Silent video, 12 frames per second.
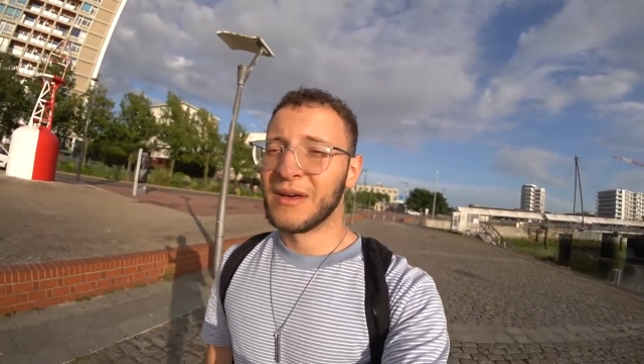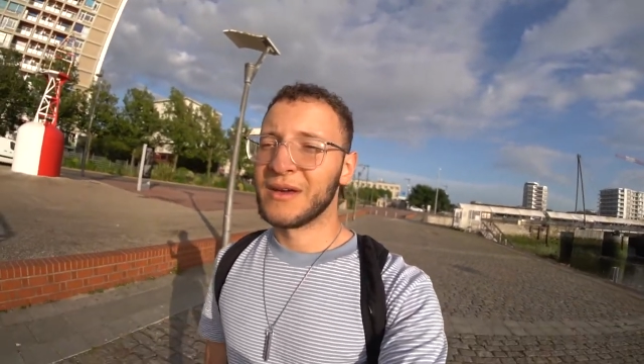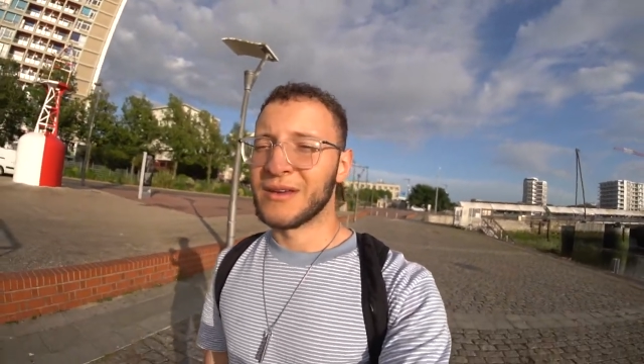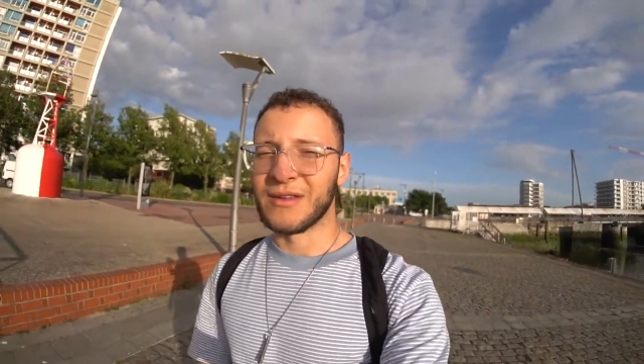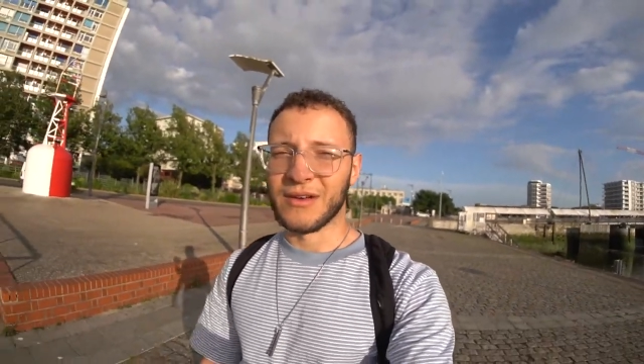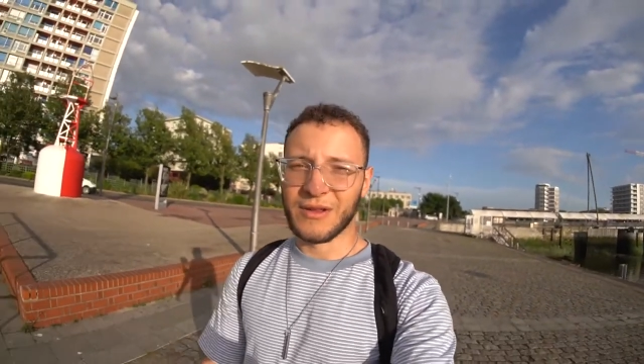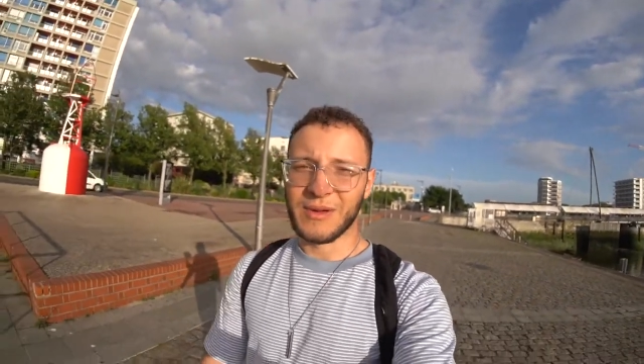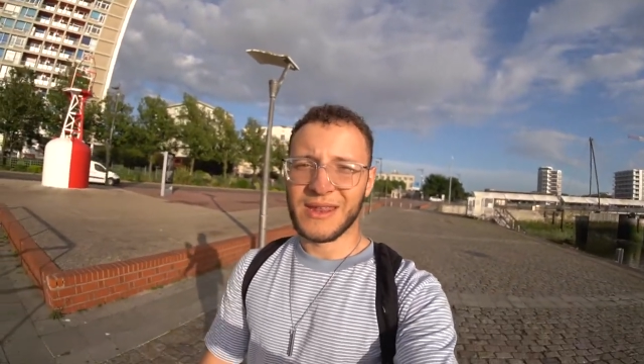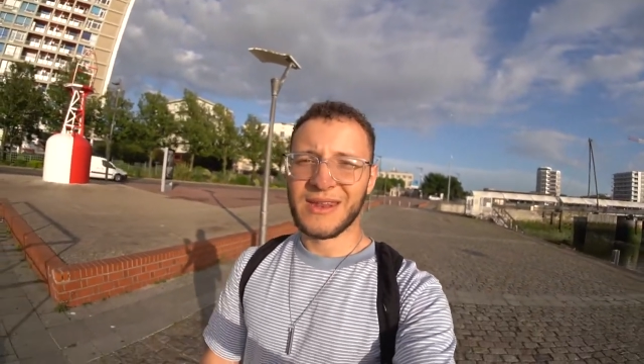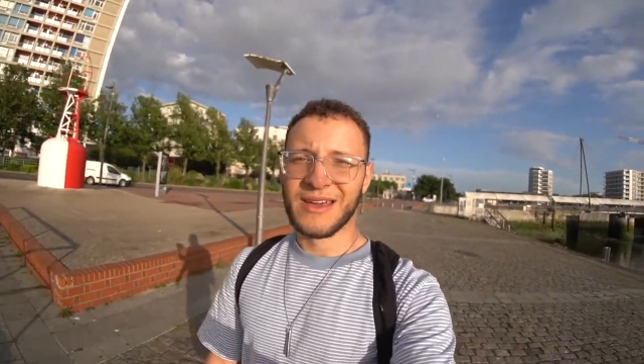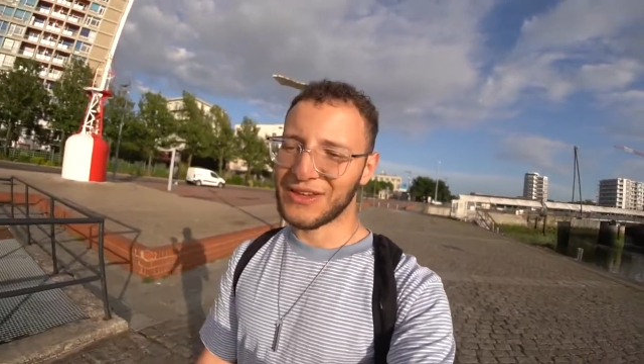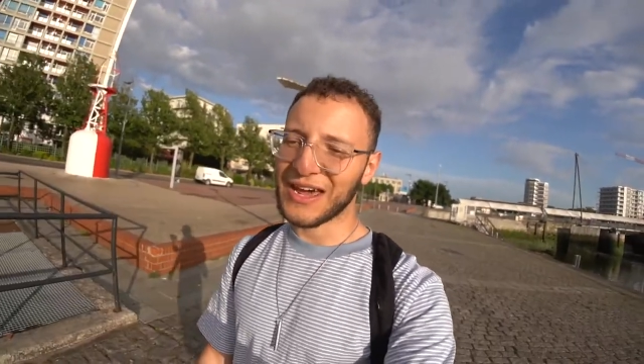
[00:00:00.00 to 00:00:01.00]
You know what I
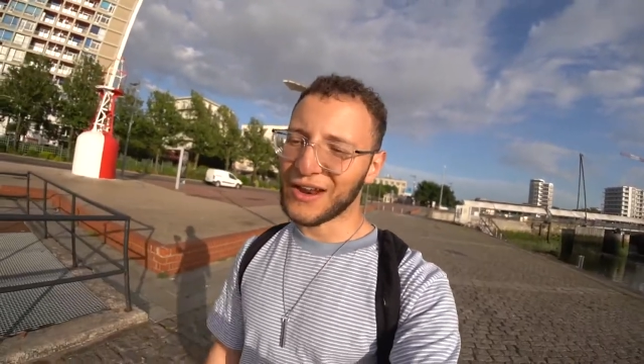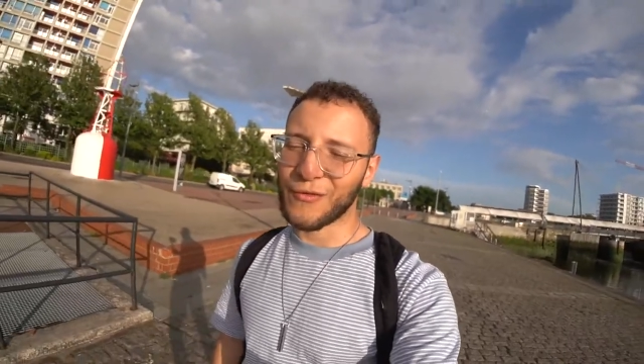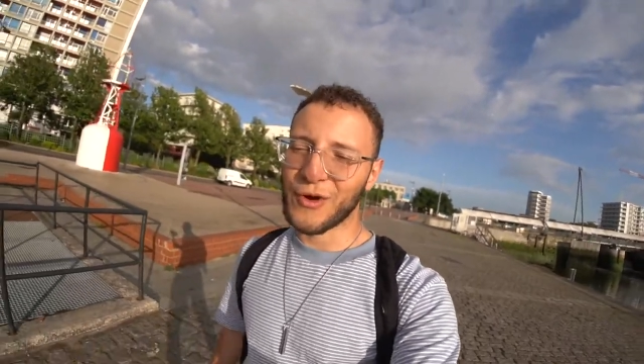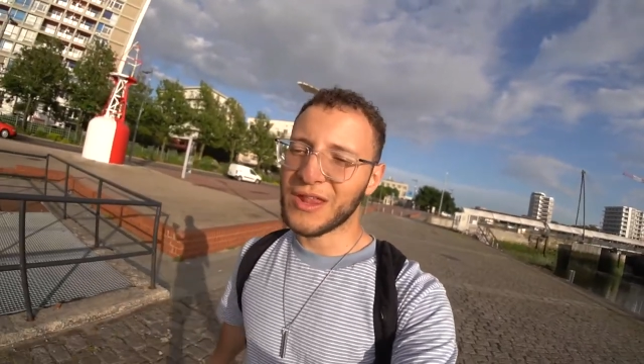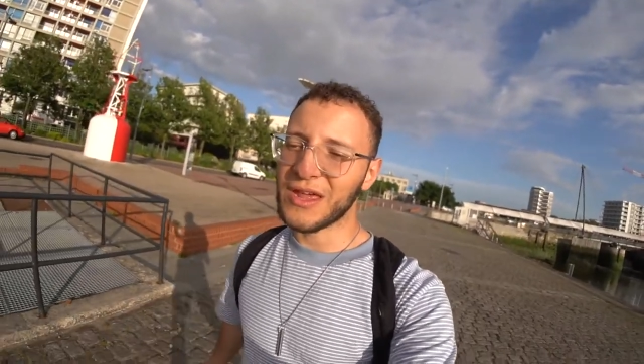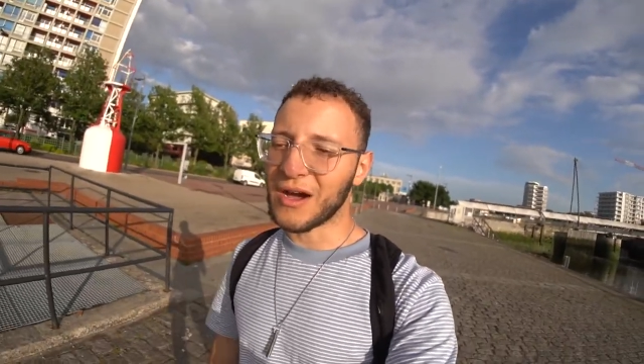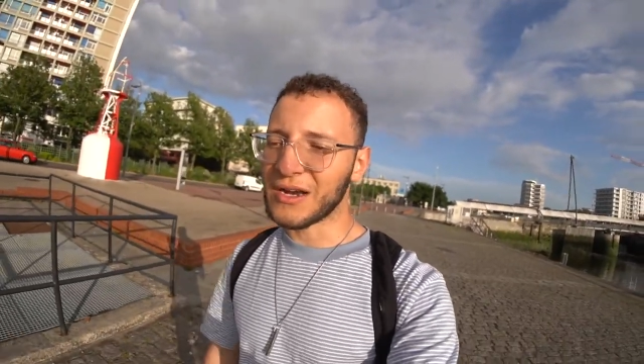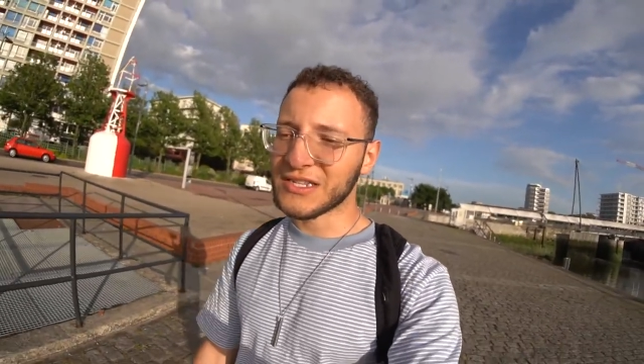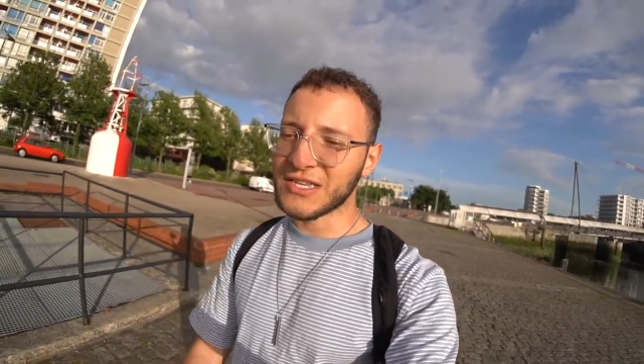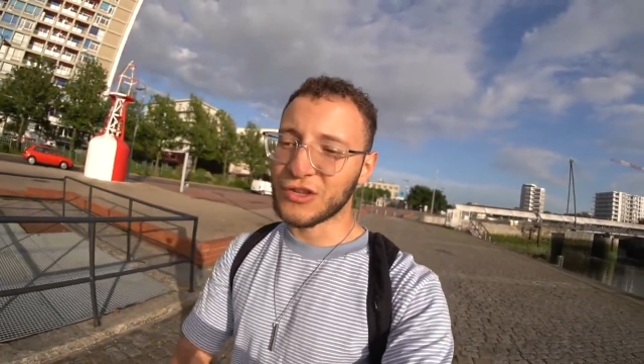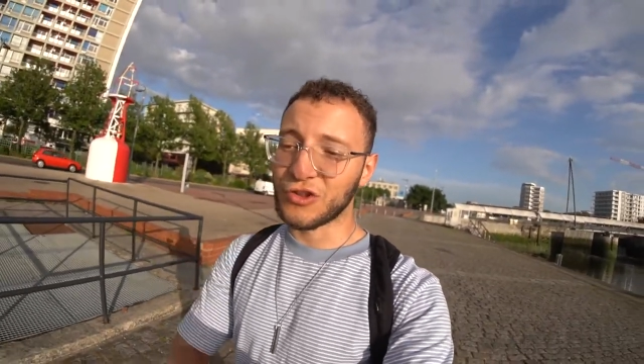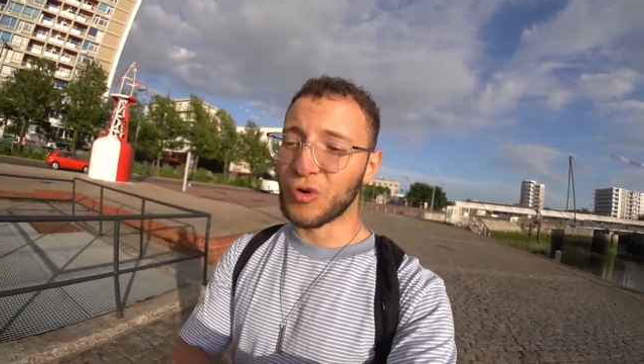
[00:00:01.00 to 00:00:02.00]
mean? You gotta really
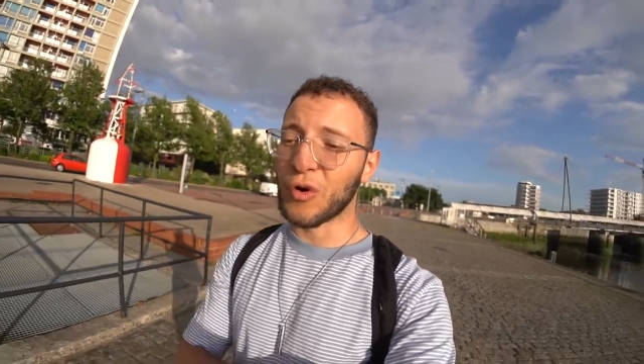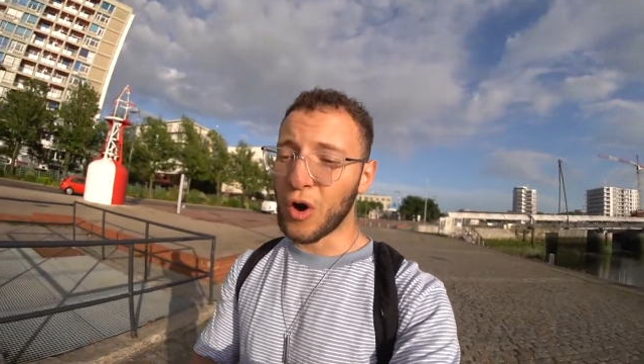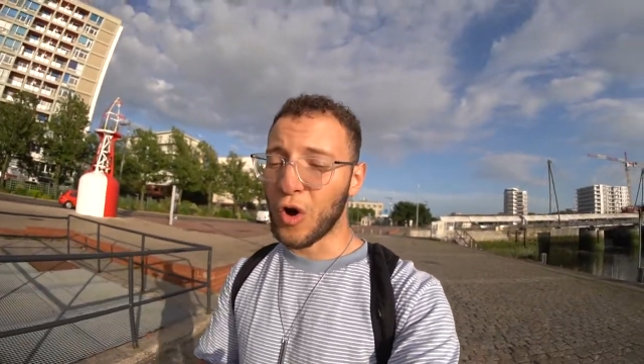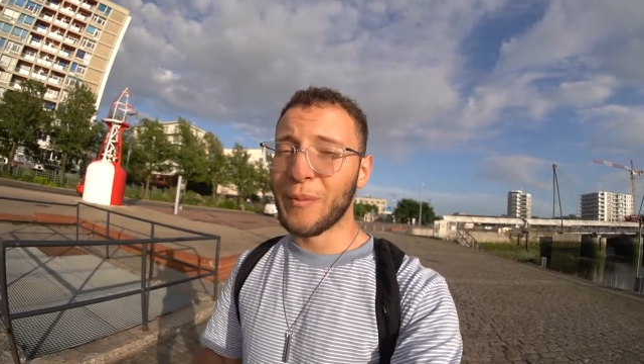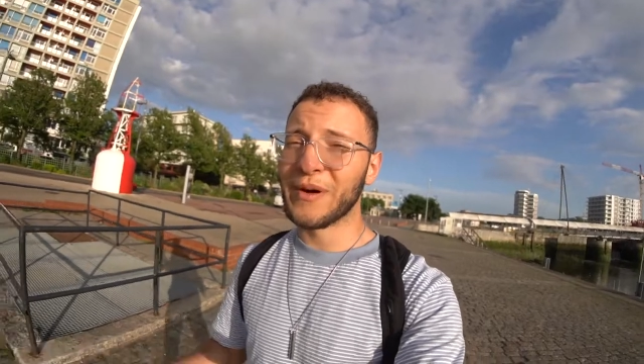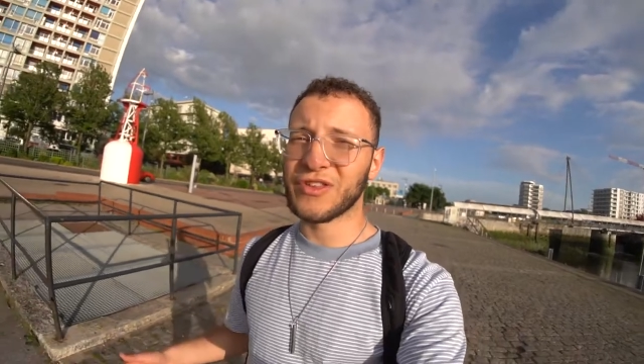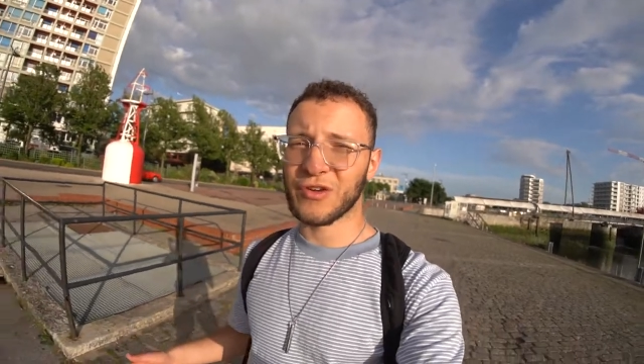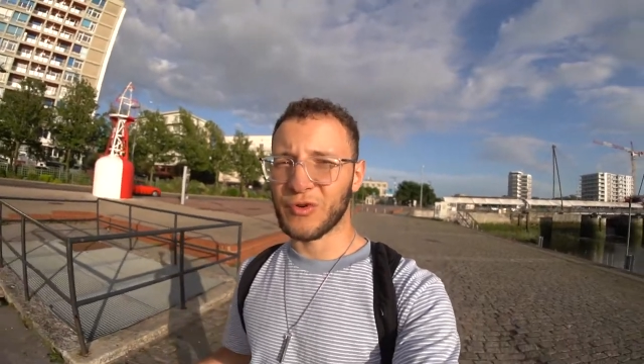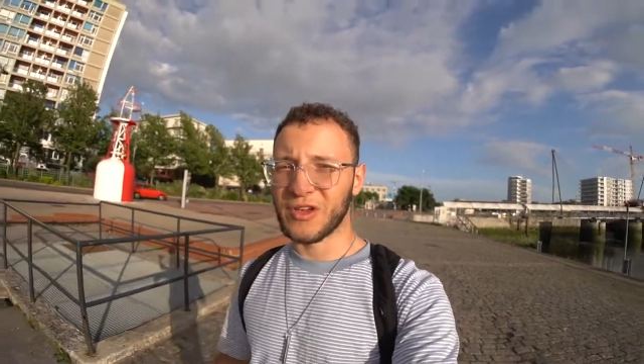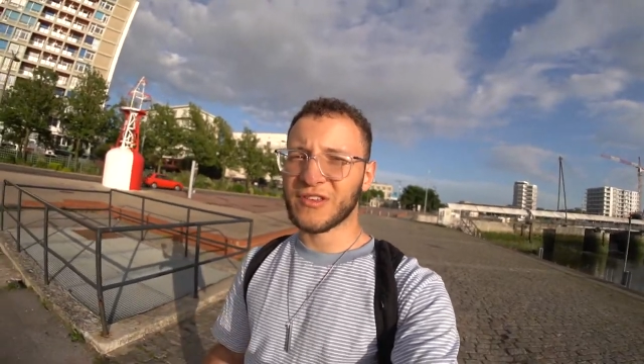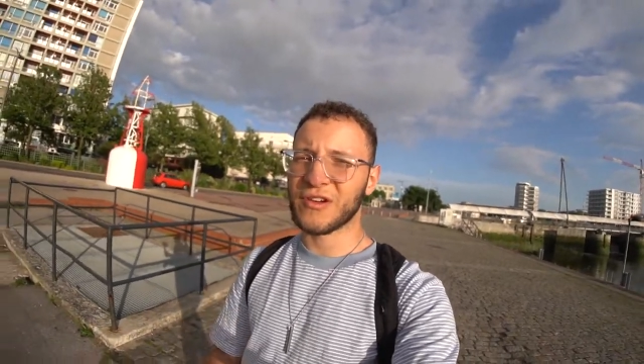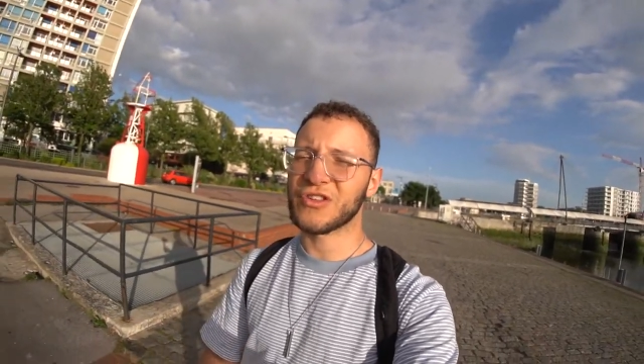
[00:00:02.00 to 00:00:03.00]
honestly do a whole bunch of
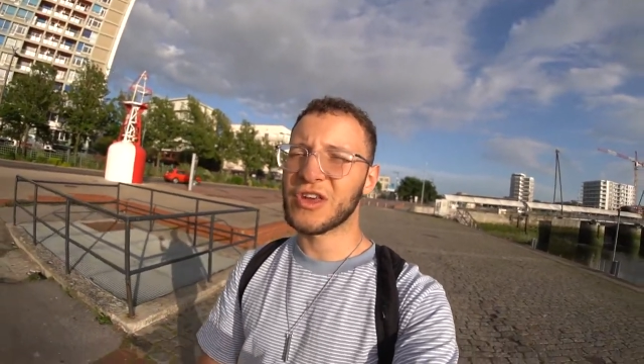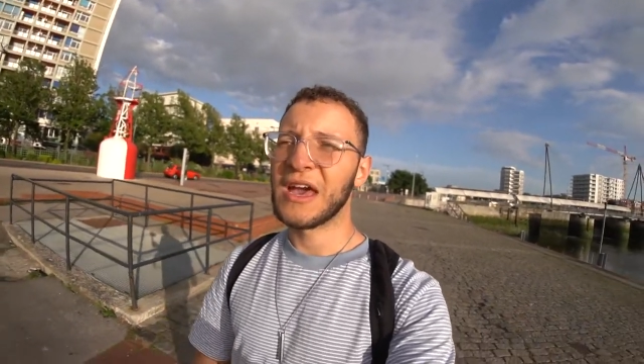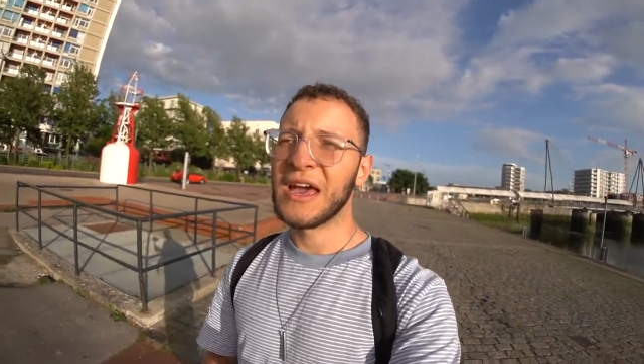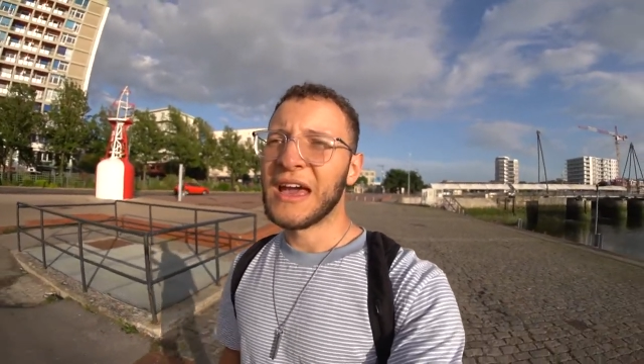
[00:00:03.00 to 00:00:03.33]
research,